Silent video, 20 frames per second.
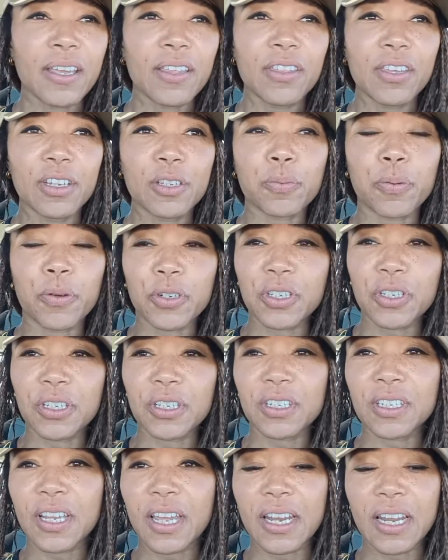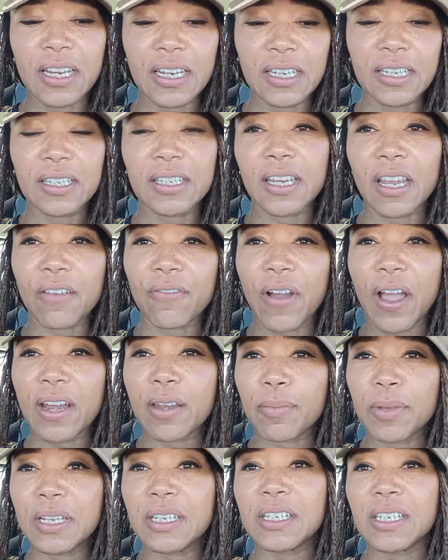This person said I need to take
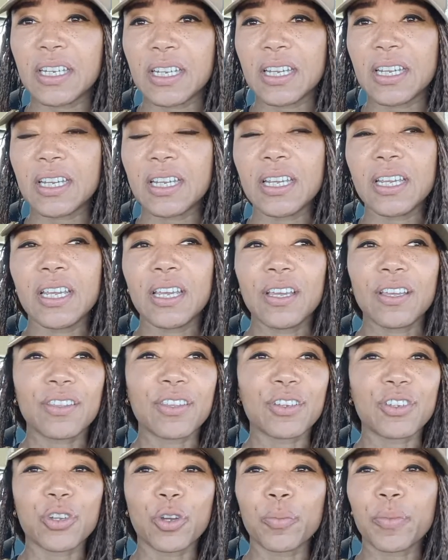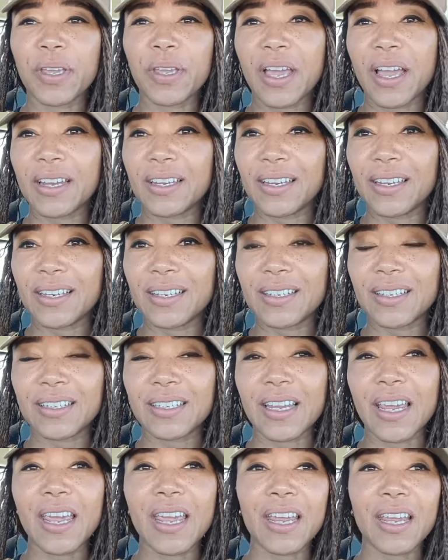vitamin D. They told me I needed to
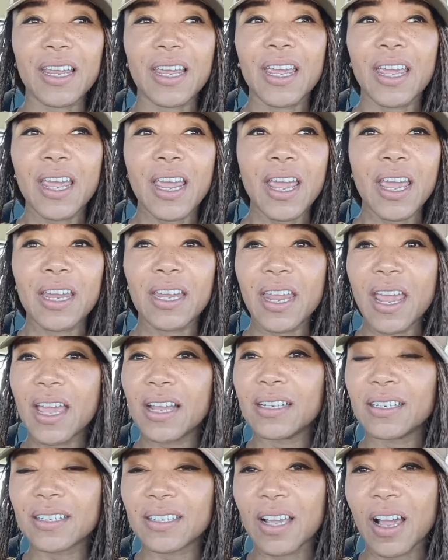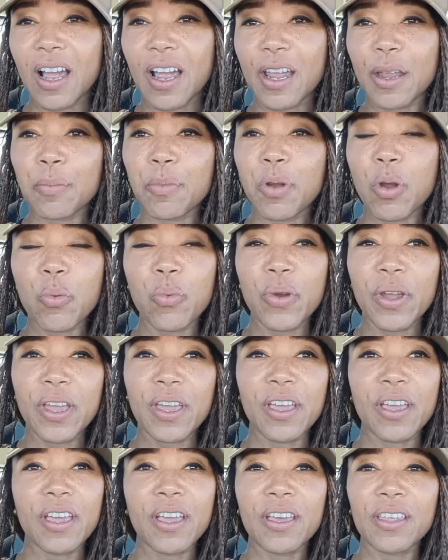take an enzyme
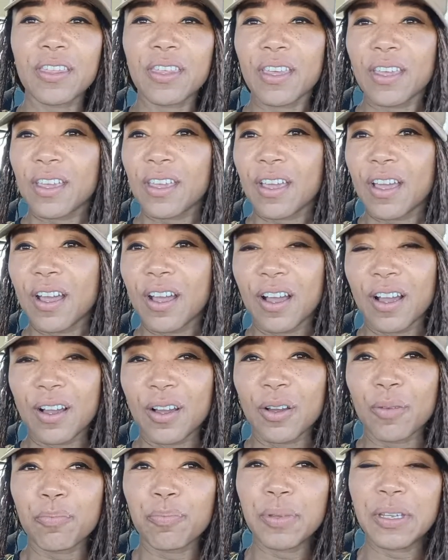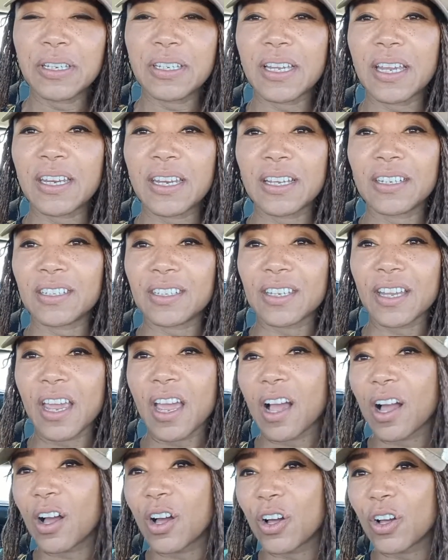with betaine
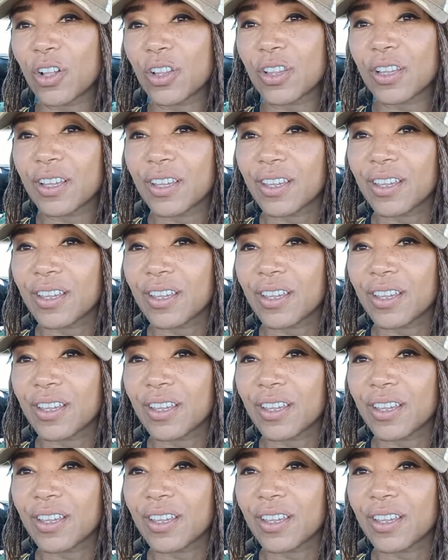HCL.